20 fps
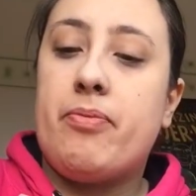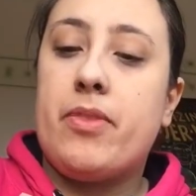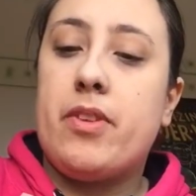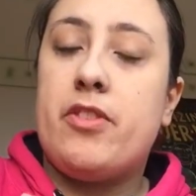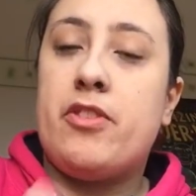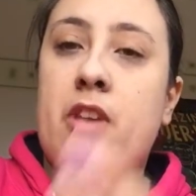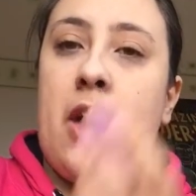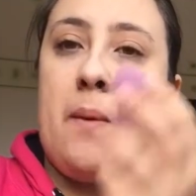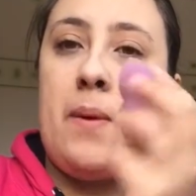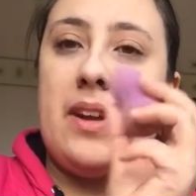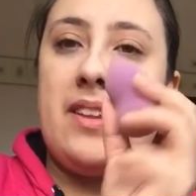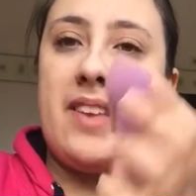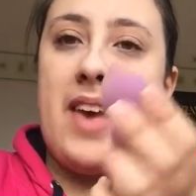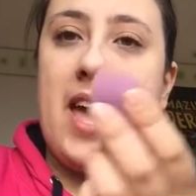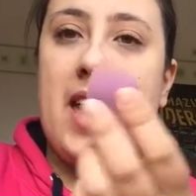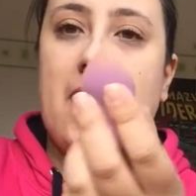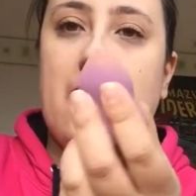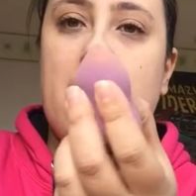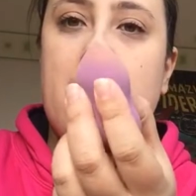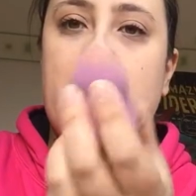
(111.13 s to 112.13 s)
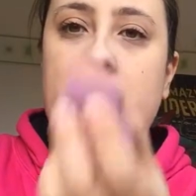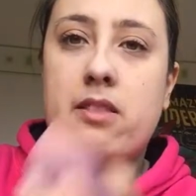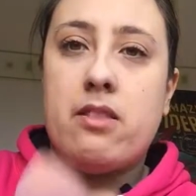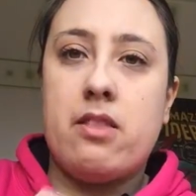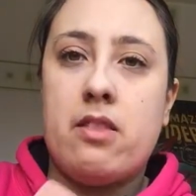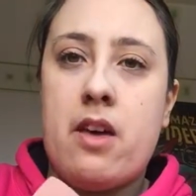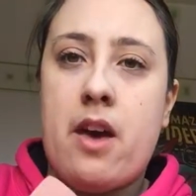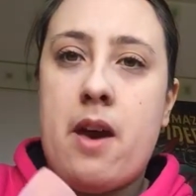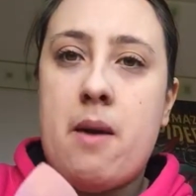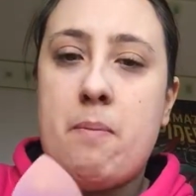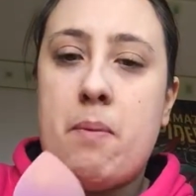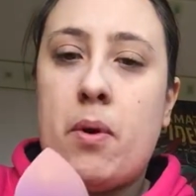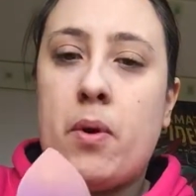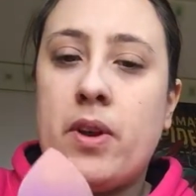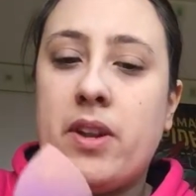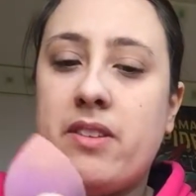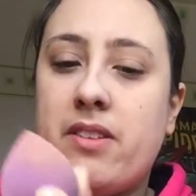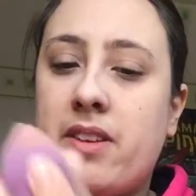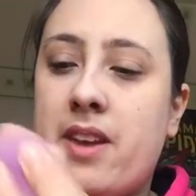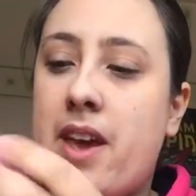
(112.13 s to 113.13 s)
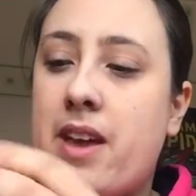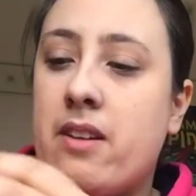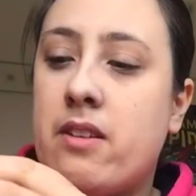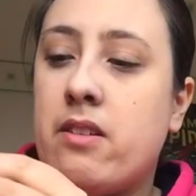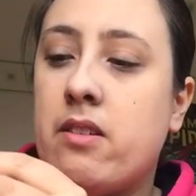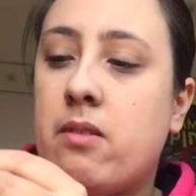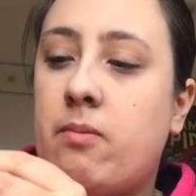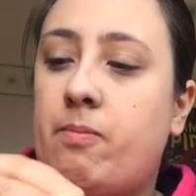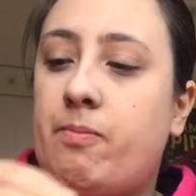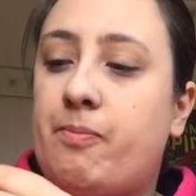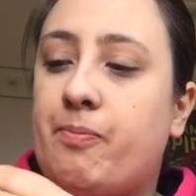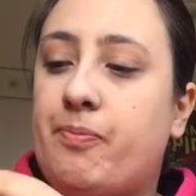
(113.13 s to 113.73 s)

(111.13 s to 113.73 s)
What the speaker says: So I take the pointed end